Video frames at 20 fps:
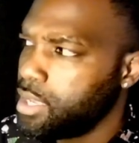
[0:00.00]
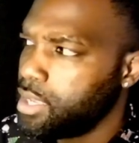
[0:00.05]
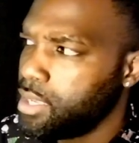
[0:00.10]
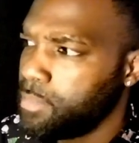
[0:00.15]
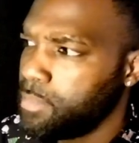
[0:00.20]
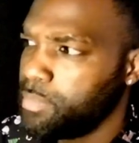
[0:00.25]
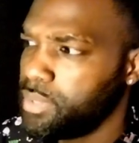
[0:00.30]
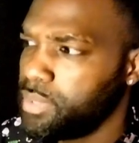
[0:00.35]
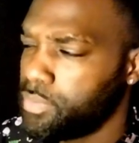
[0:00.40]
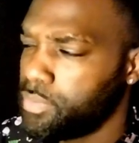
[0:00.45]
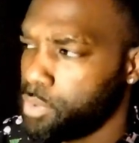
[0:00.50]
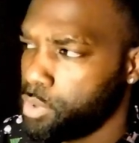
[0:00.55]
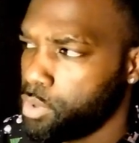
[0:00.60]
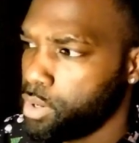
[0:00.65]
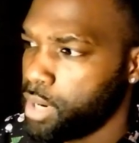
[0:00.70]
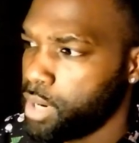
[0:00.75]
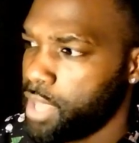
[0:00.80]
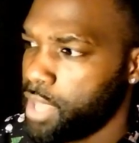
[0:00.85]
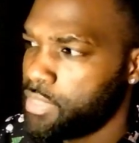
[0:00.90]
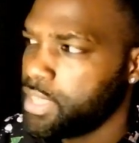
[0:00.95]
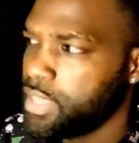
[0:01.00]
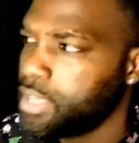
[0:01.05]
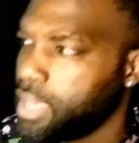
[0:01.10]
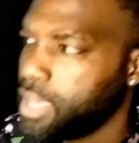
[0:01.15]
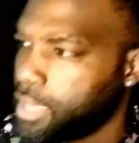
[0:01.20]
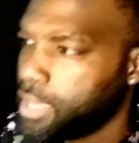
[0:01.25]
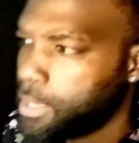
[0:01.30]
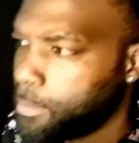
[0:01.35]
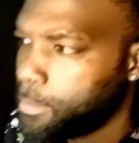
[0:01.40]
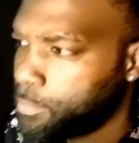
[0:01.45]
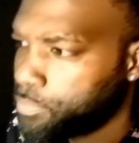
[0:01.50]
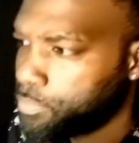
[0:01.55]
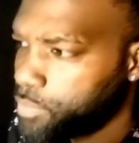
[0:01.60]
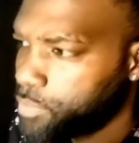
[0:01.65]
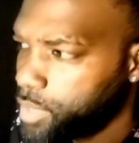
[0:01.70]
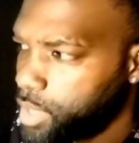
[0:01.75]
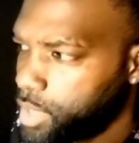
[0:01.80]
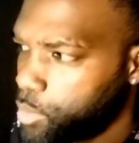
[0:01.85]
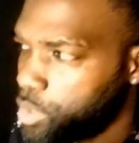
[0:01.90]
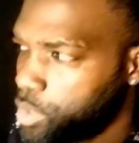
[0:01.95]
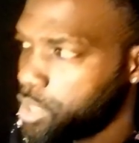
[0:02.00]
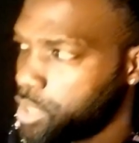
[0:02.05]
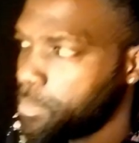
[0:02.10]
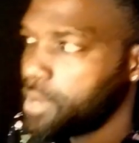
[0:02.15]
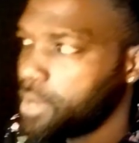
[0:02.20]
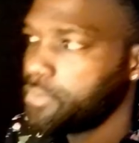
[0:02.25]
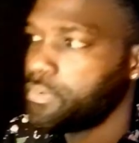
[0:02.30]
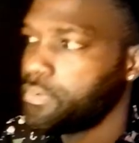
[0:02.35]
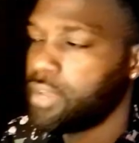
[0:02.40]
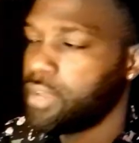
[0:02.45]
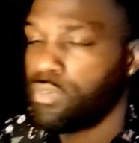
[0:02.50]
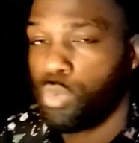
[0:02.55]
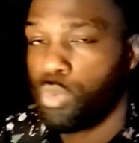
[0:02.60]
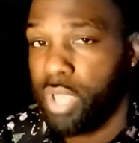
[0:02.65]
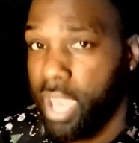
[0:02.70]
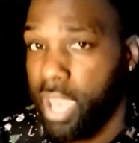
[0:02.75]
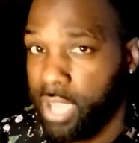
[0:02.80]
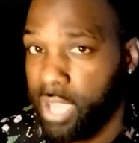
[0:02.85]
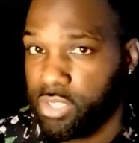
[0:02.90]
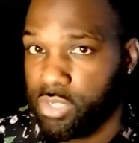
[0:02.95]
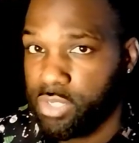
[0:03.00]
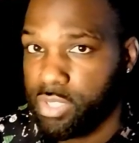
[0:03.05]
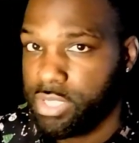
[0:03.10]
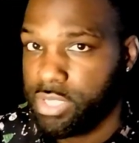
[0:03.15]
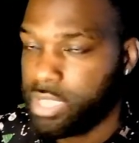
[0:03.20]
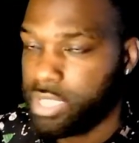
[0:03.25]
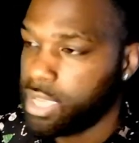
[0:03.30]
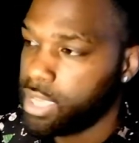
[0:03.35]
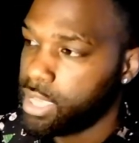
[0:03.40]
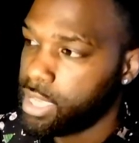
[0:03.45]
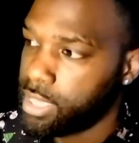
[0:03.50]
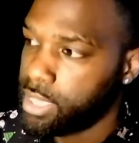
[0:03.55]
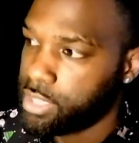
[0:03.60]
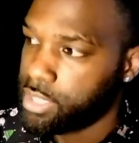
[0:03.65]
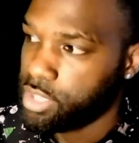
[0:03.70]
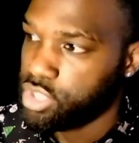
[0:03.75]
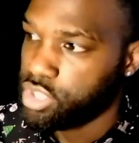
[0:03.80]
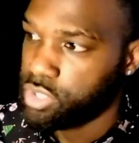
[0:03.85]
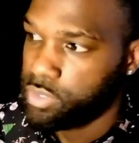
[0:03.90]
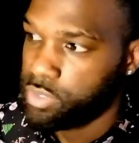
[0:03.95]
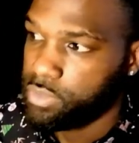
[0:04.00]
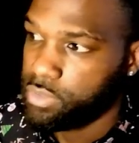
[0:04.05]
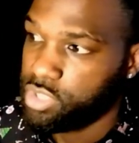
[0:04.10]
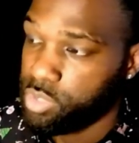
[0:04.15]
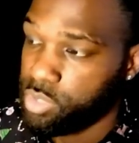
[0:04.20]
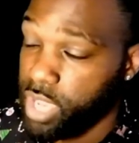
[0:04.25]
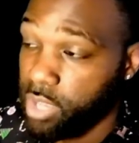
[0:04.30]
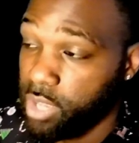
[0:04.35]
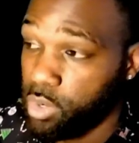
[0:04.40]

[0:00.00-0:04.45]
before. I think one of my favorite reactors, it's a channel